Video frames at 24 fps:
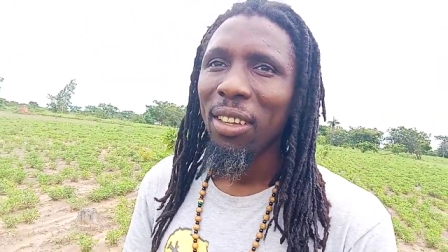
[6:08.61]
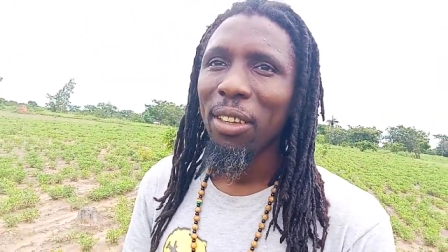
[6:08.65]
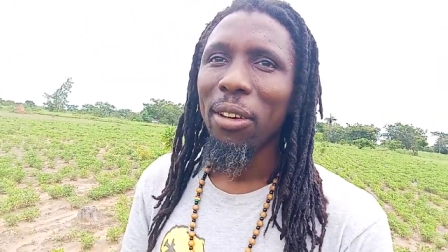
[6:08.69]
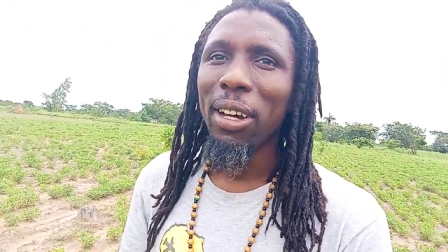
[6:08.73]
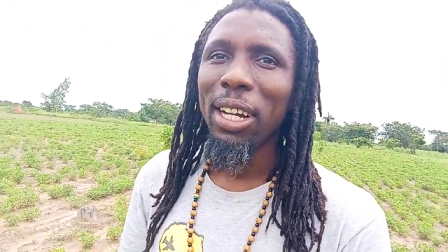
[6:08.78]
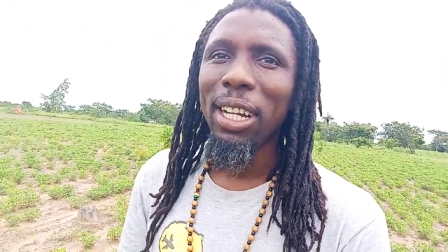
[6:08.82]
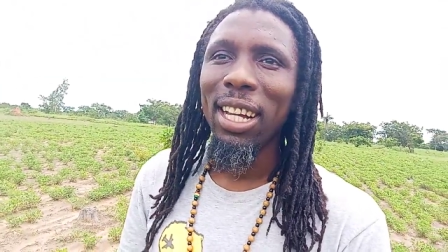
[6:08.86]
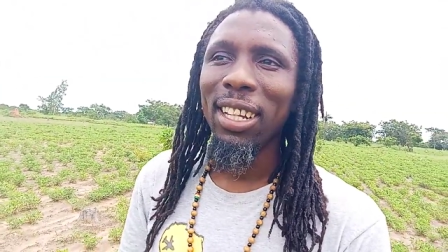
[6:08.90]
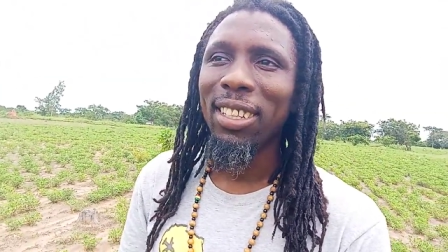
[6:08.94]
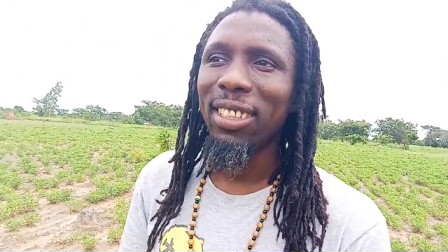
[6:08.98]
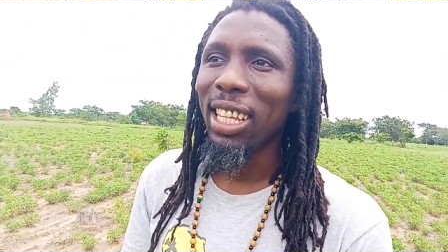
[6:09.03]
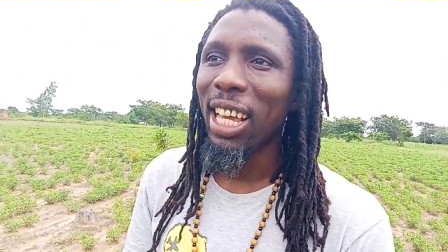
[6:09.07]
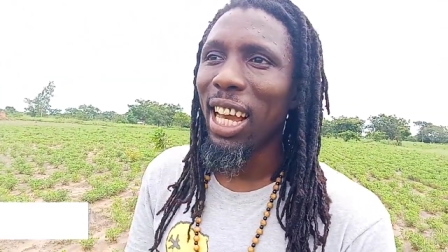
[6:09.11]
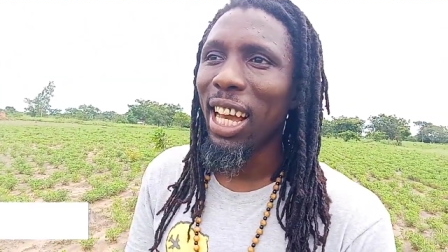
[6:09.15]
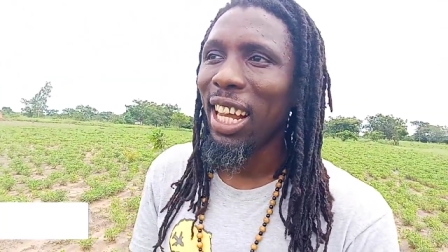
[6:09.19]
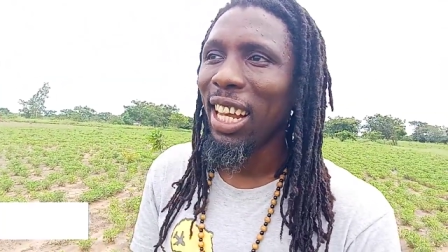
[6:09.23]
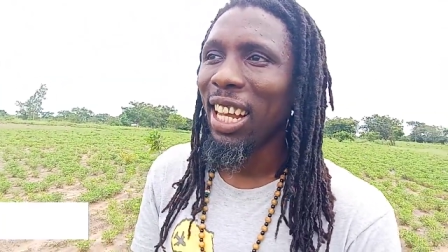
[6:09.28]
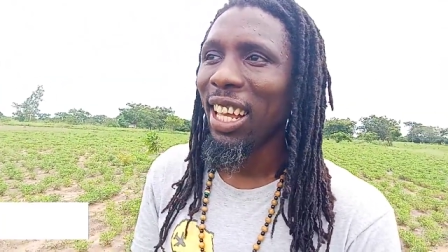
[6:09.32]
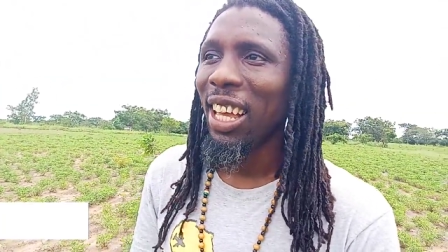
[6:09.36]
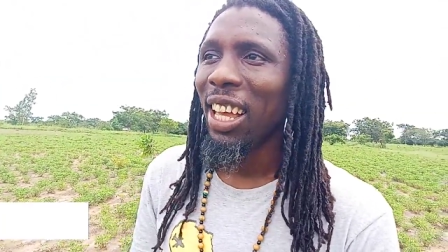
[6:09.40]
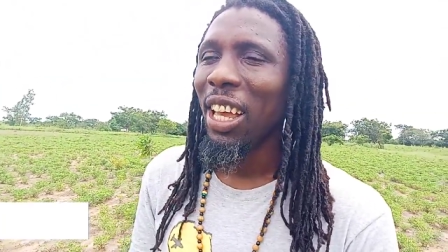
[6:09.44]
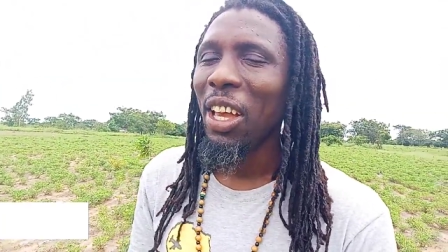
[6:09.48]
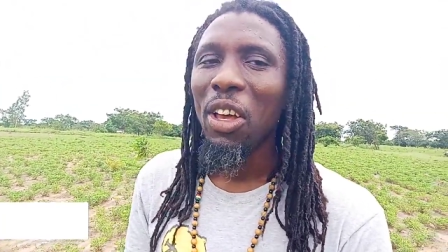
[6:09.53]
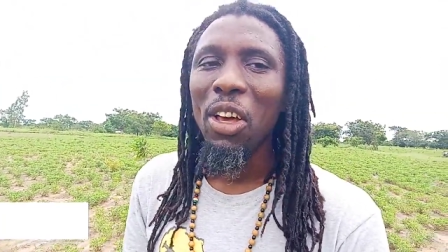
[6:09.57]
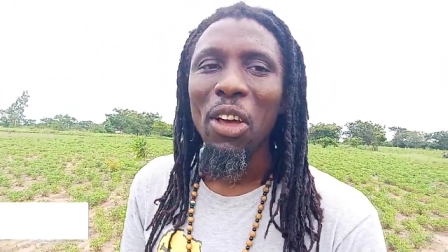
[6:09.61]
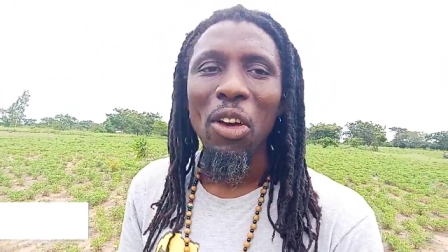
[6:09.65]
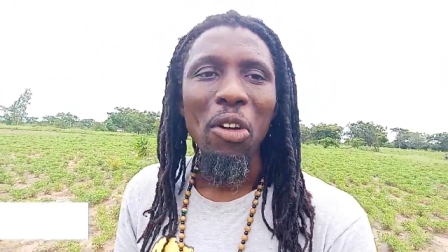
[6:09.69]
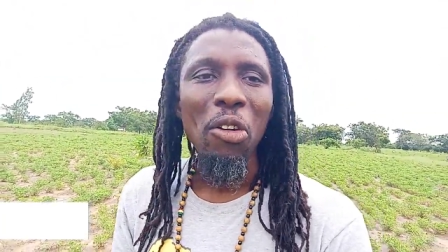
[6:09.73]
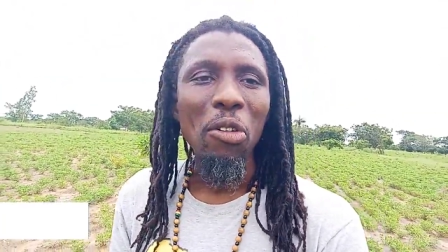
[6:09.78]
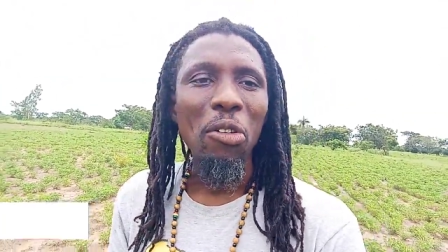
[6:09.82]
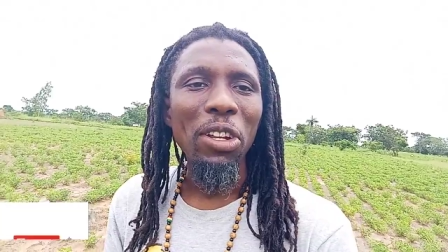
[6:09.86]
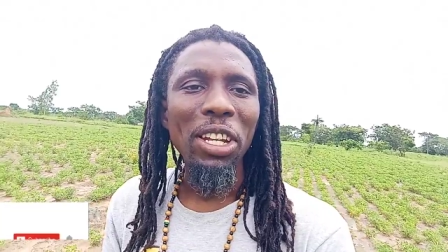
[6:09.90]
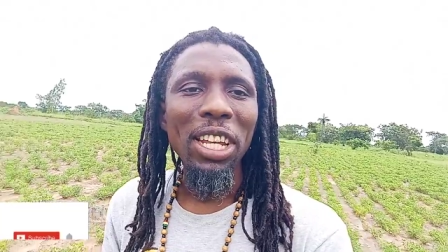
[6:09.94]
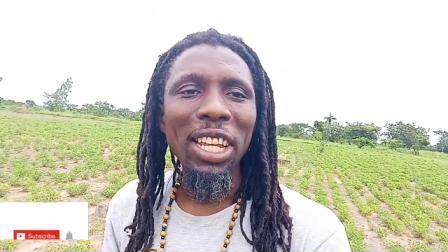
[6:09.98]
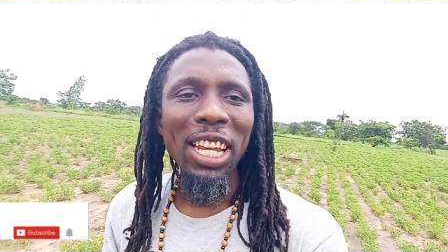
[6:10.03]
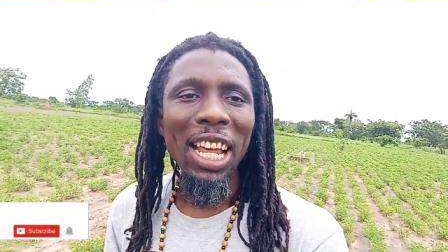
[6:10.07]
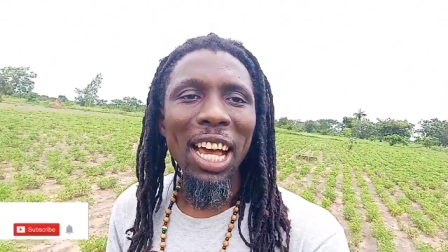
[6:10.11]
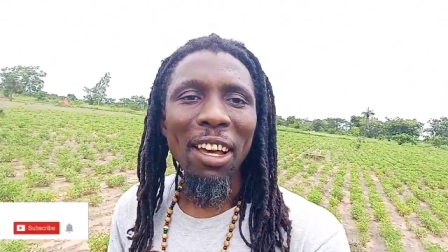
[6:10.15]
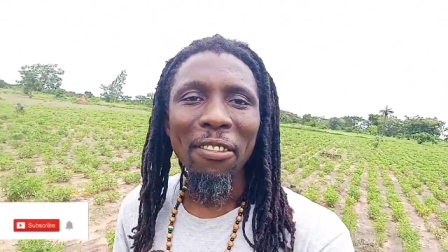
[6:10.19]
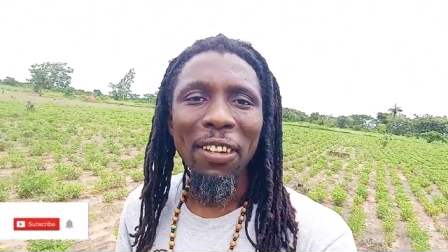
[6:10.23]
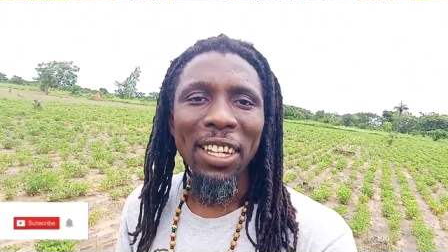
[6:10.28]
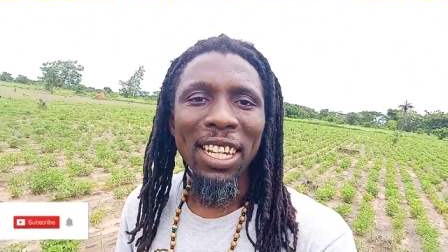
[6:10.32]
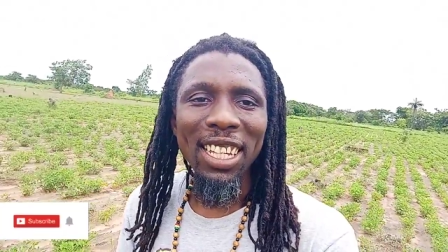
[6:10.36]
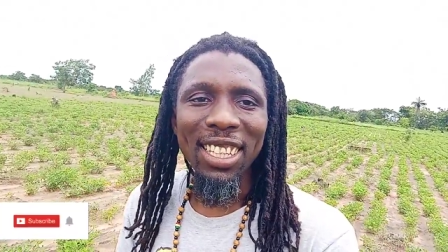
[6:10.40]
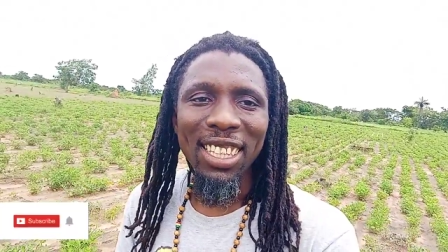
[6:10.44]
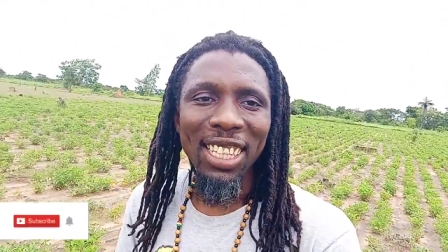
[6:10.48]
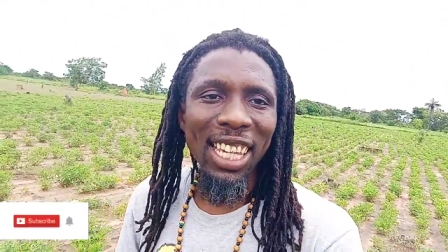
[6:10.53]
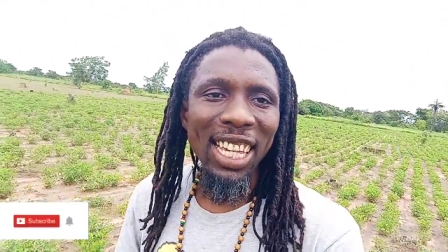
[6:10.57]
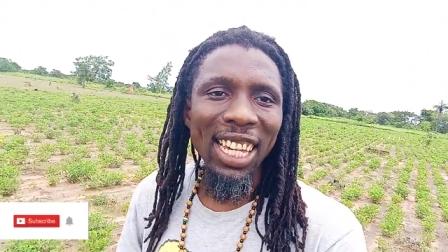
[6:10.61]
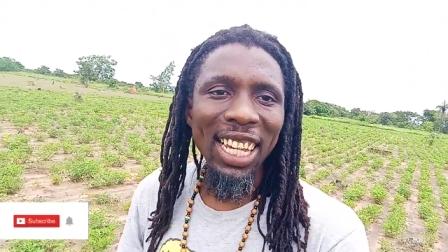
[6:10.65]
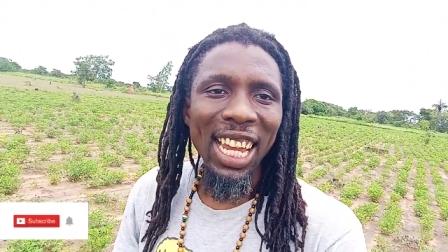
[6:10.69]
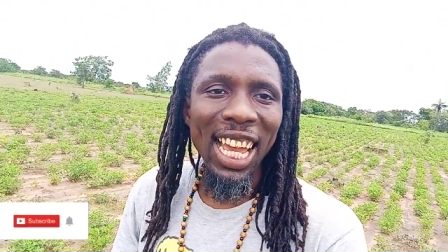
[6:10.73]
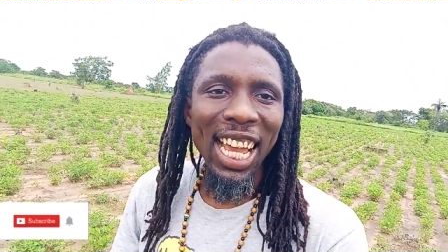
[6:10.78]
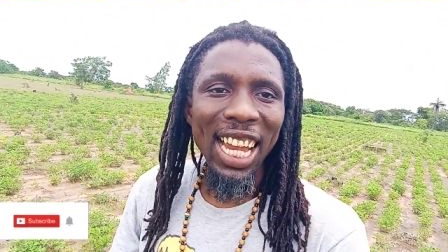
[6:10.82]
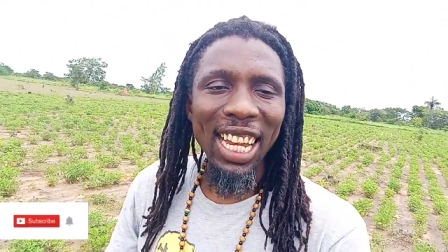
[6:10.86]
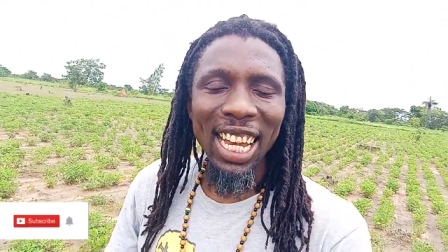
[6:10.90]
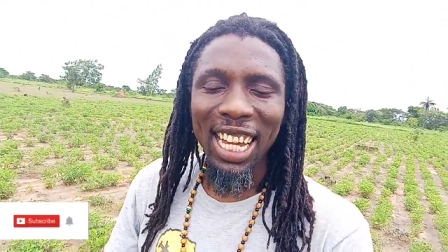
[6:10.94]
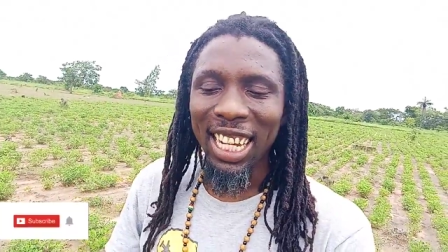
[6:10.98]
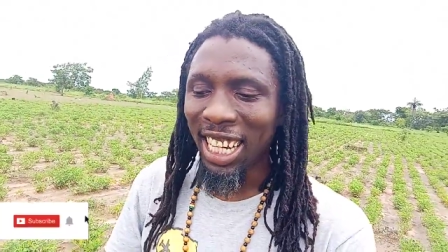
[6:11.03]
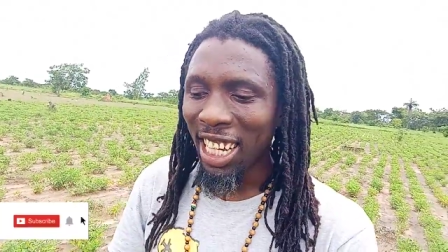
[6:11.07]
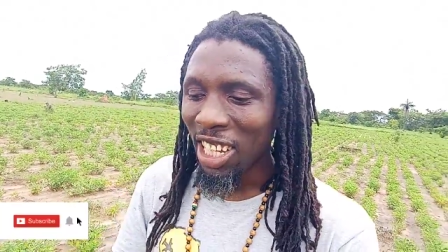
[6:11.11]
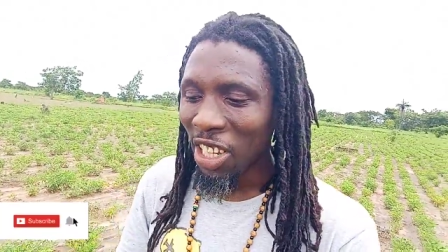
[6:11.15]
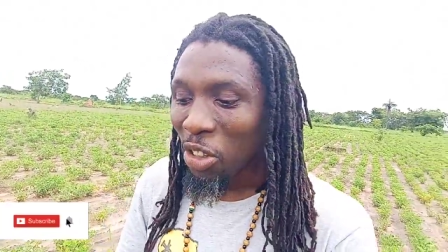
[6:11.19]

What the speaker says: You understand? We didn't have anything like that.